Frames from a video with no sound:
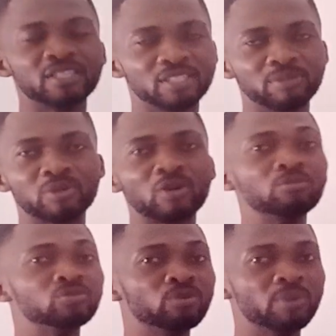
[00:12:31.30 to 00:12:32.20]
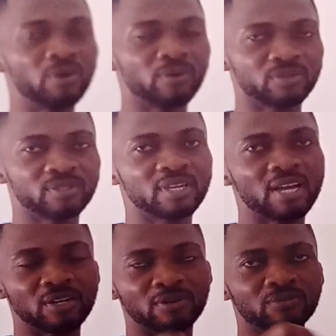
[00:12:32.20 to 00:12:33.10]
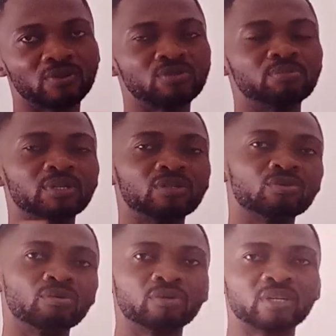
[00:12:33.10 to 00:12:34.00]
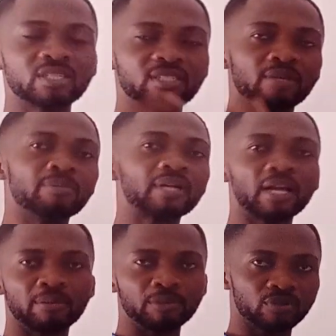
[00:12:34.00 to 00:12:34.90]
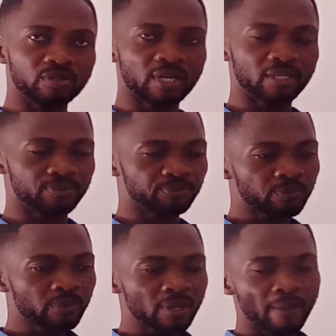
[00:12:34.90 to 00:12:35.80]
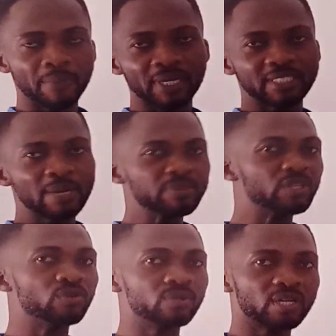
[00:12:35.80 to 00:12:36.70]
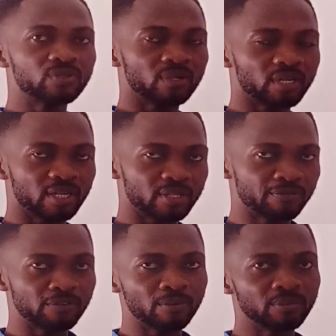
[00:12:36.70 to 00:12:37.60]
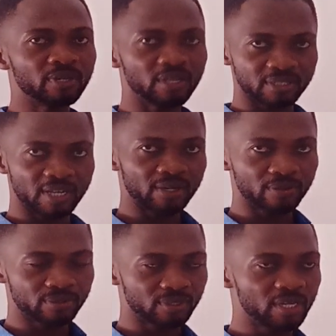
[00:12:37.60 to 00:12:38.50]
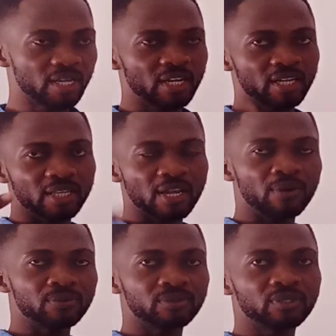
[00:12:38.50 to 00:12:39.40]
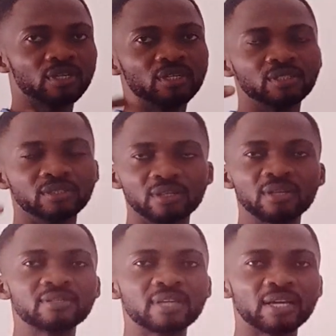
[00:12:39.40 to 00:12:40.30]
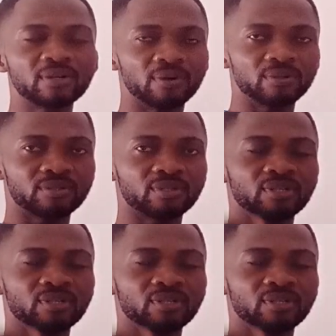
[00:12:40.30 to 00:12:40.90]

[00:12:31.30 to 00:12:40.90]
They become numerous and of course begin to locate the megagametocyte. By the time they unite together, they form a zygote. Now, this zygote